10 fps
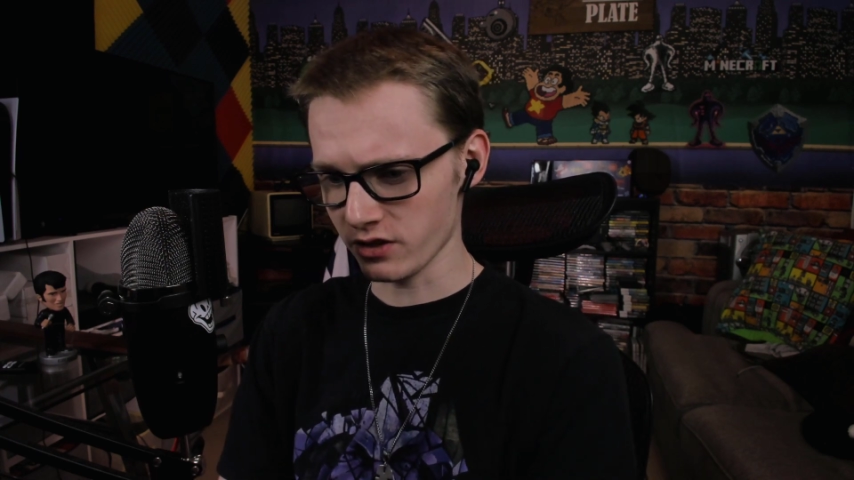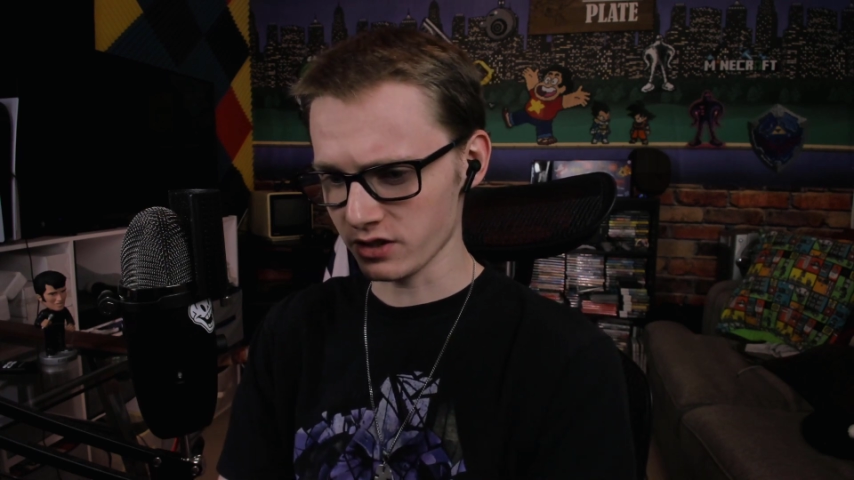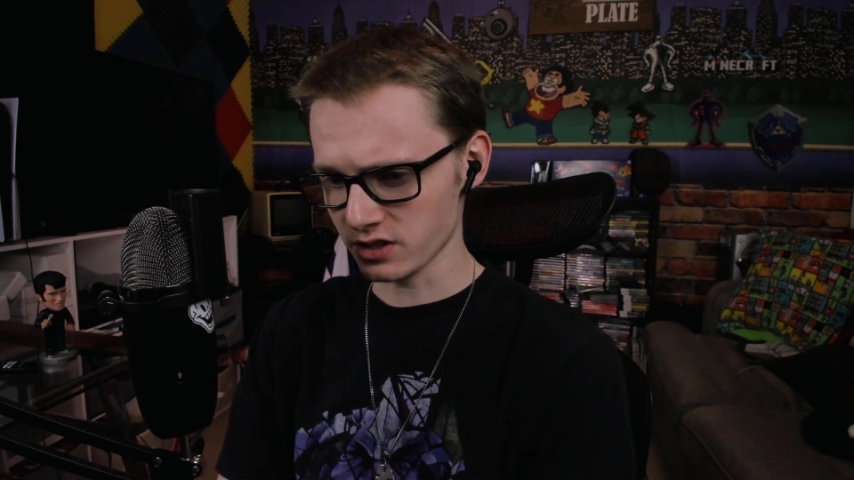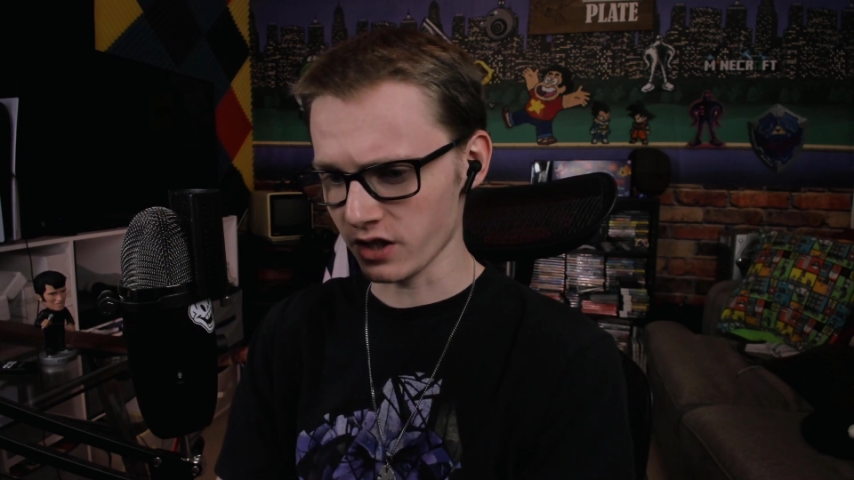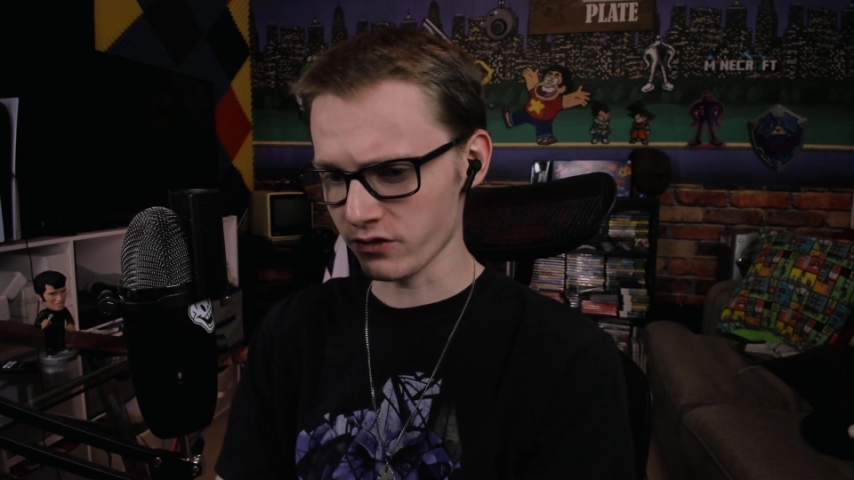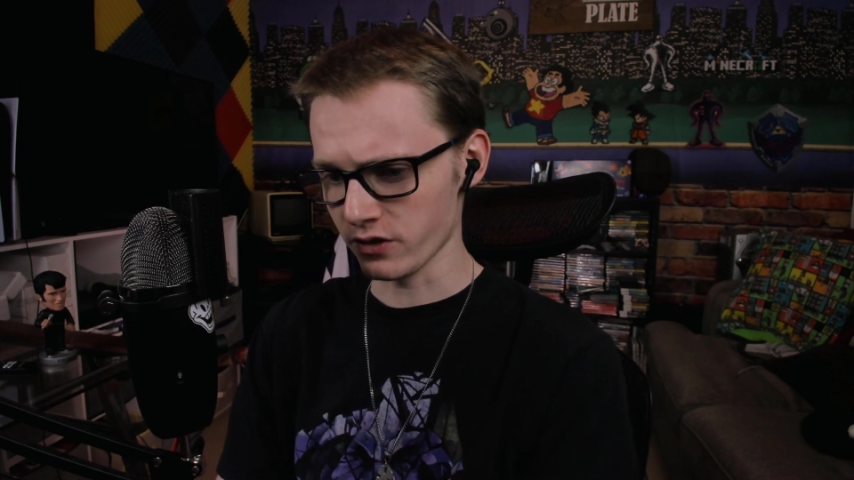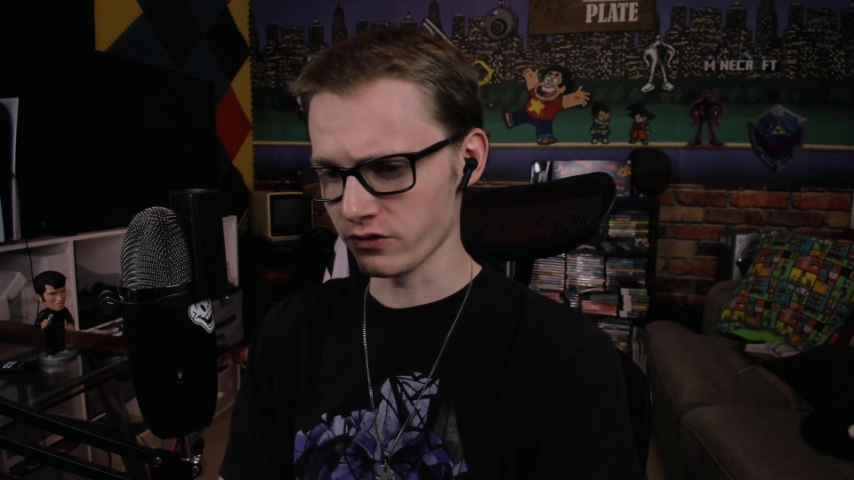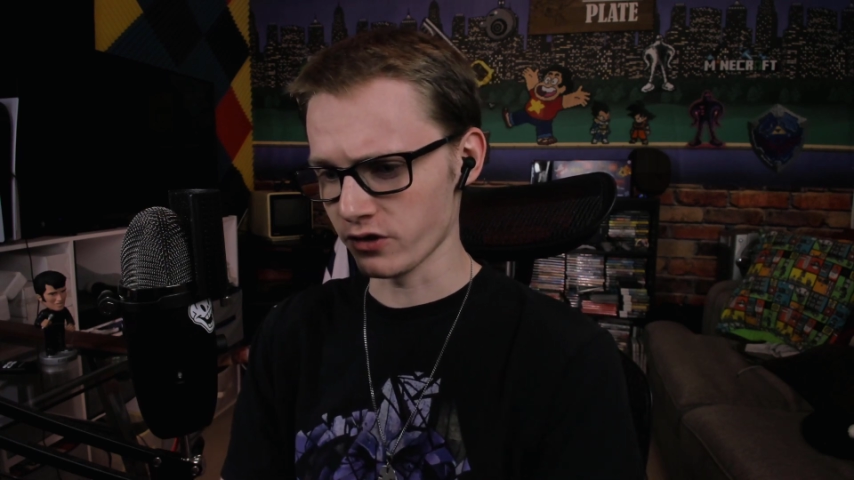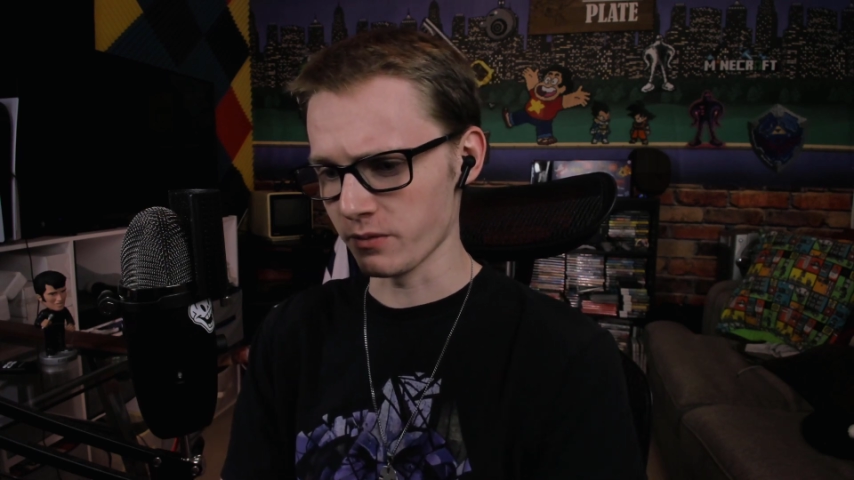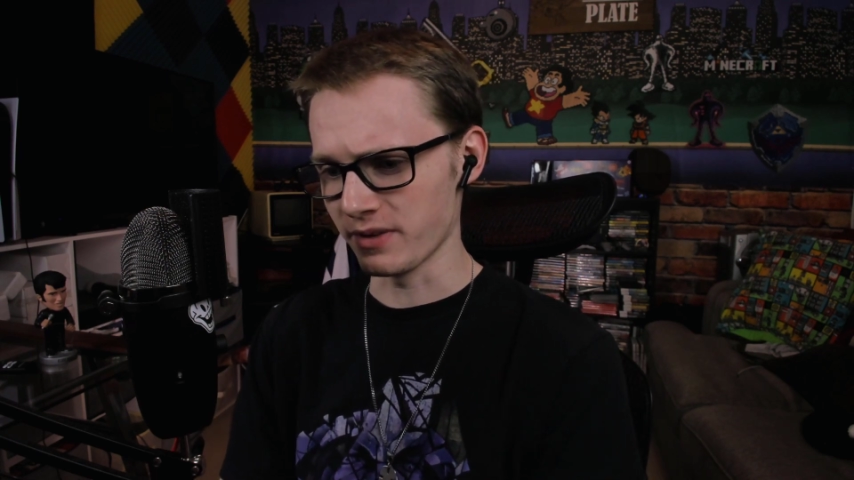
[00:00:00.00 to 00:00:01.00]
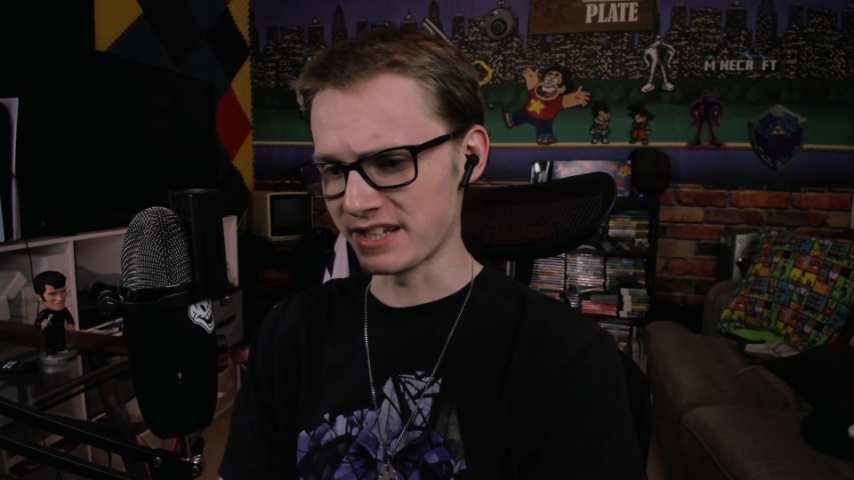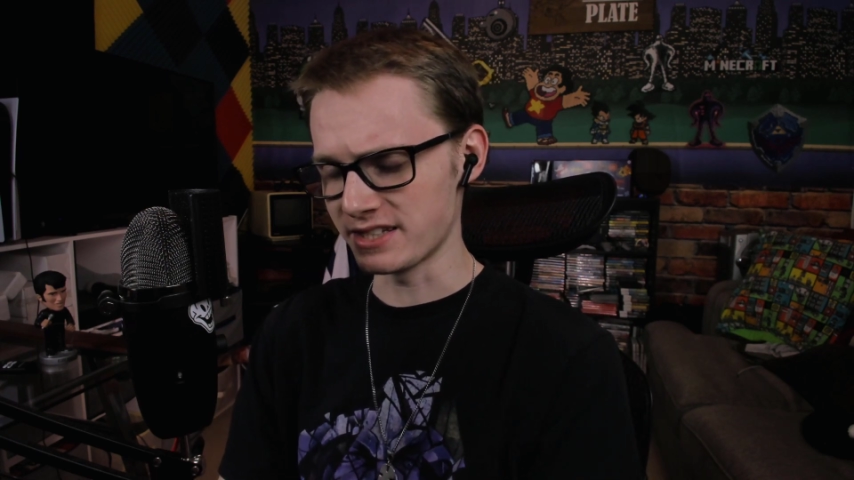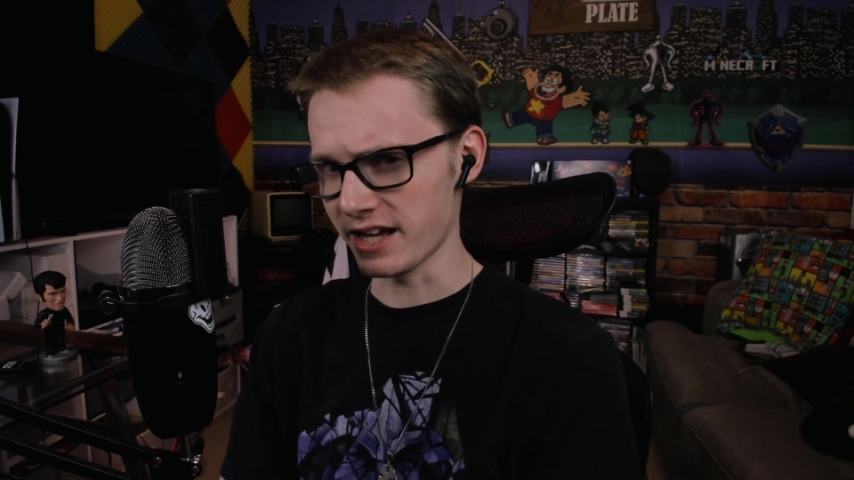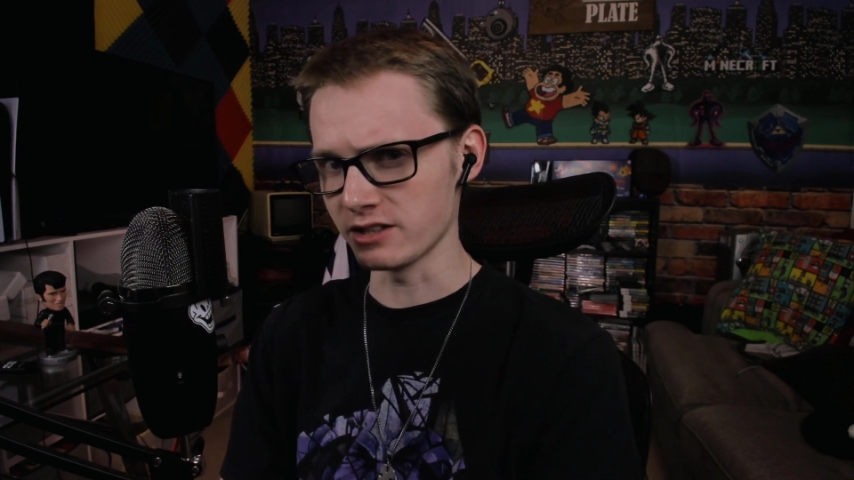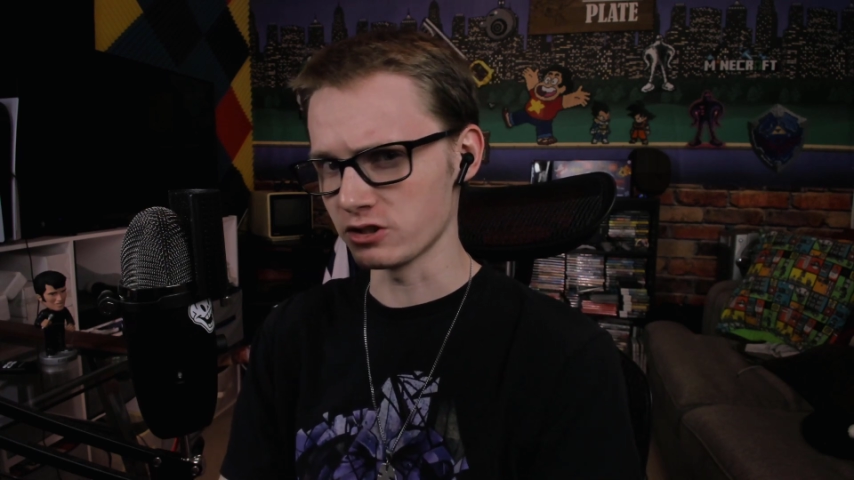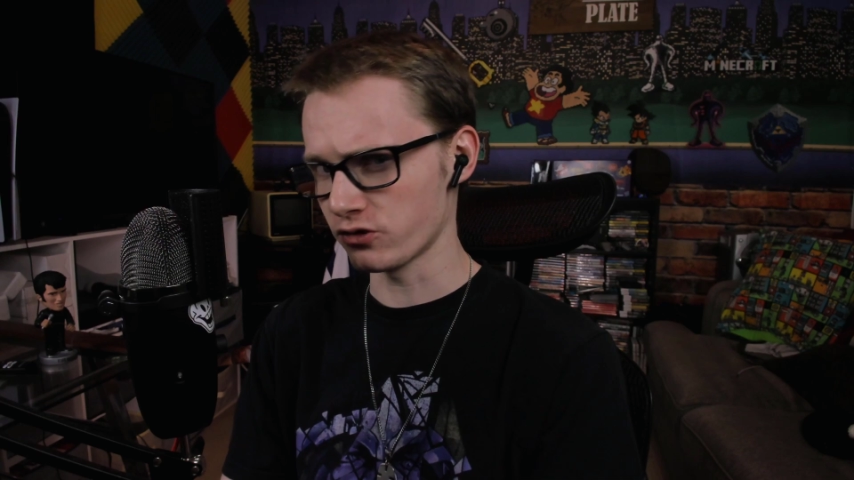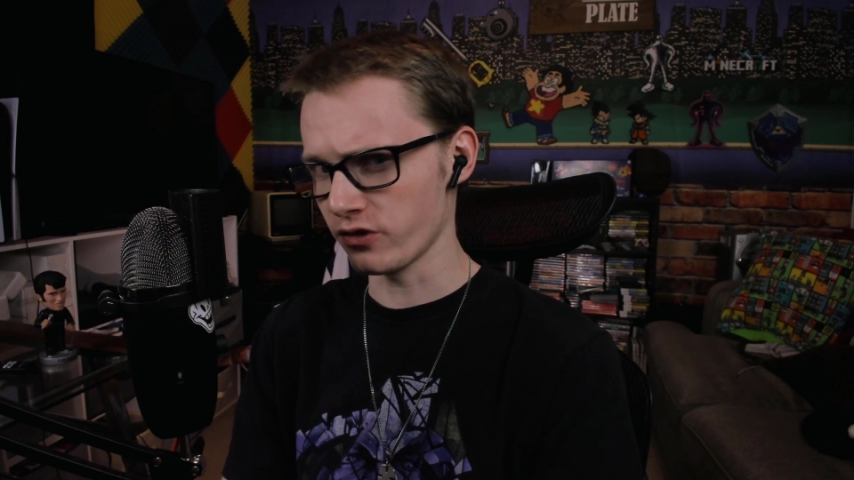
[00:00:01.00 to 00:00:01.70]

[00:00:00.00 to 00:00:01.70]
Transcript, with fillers: her to suffer from intense